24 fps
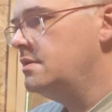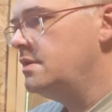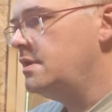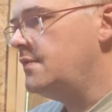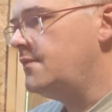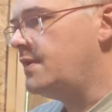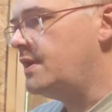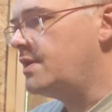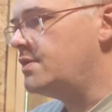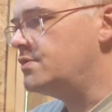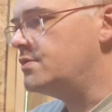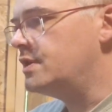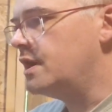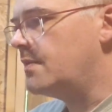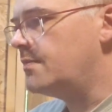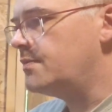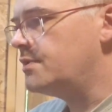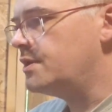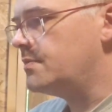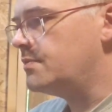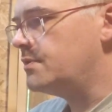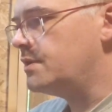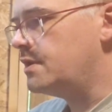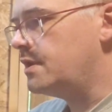if I
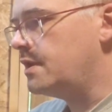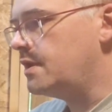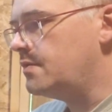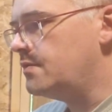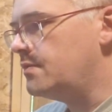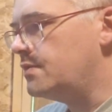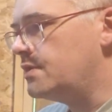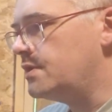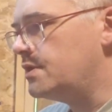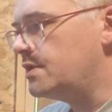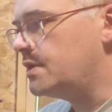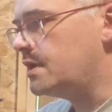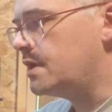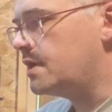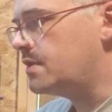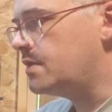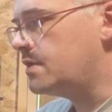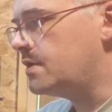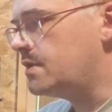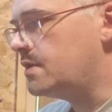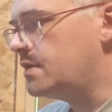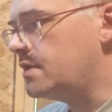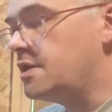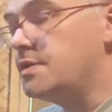drop something on it, which it's got
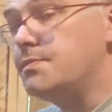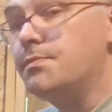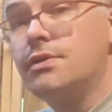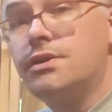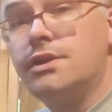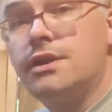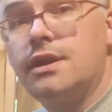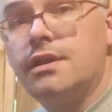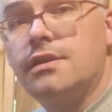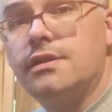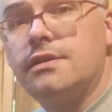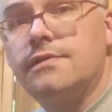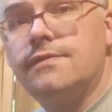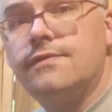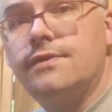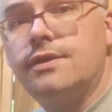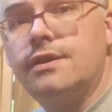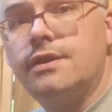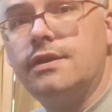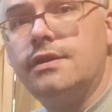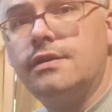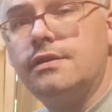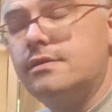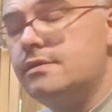this nice protective
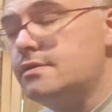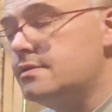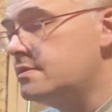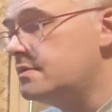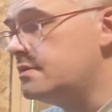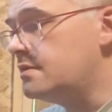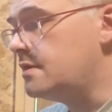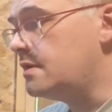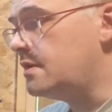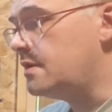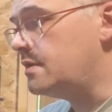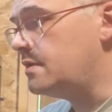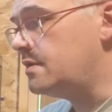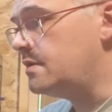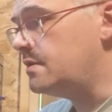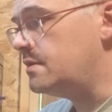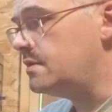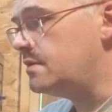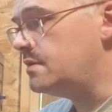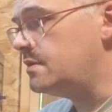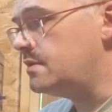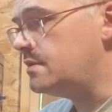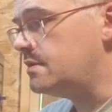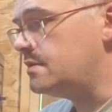thing,
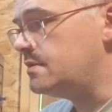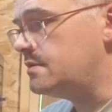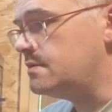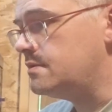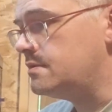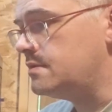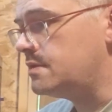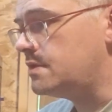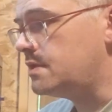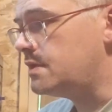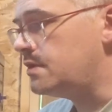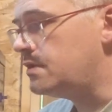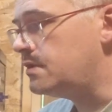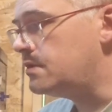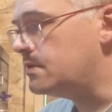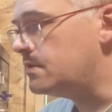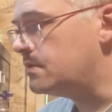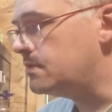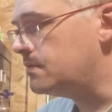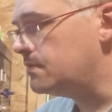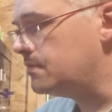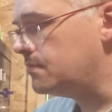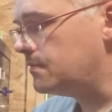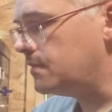the
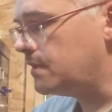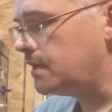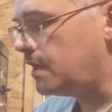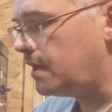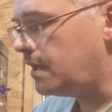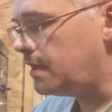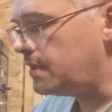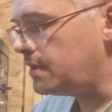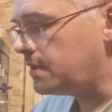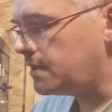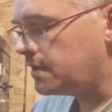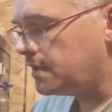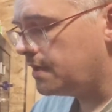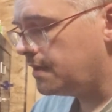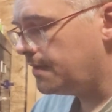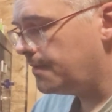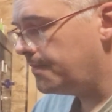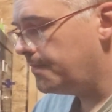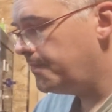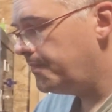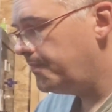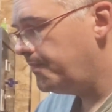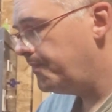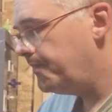steel case,
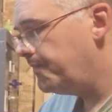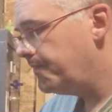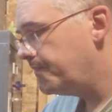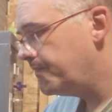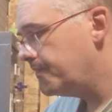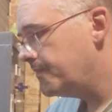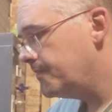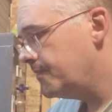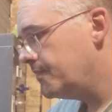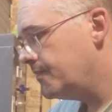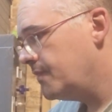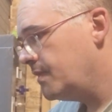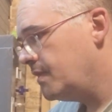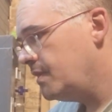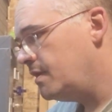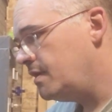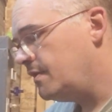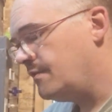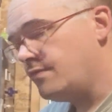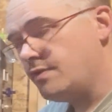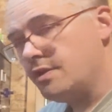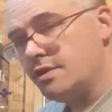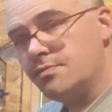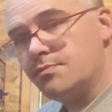
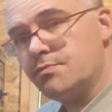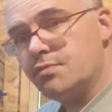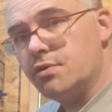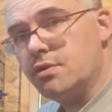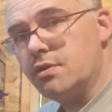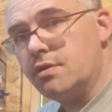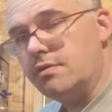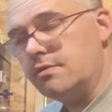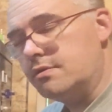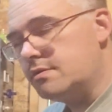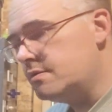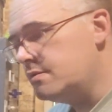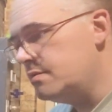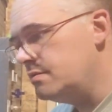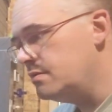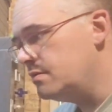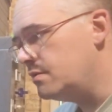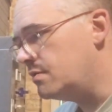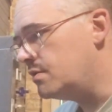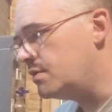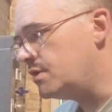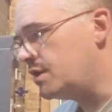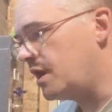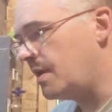if this broke
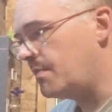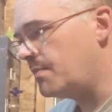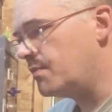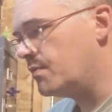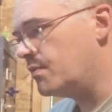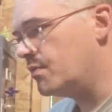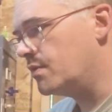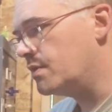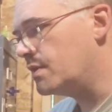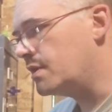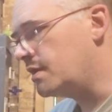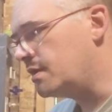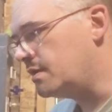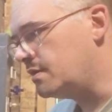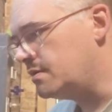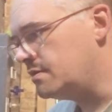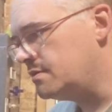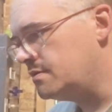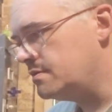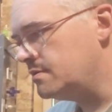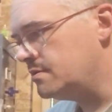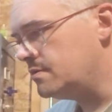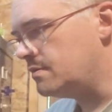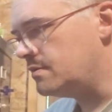or stopped working,
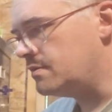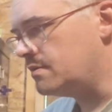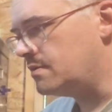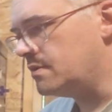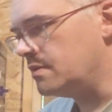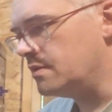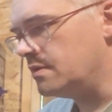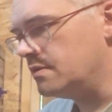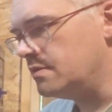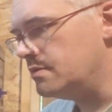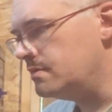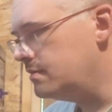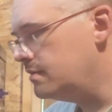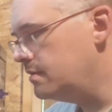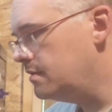or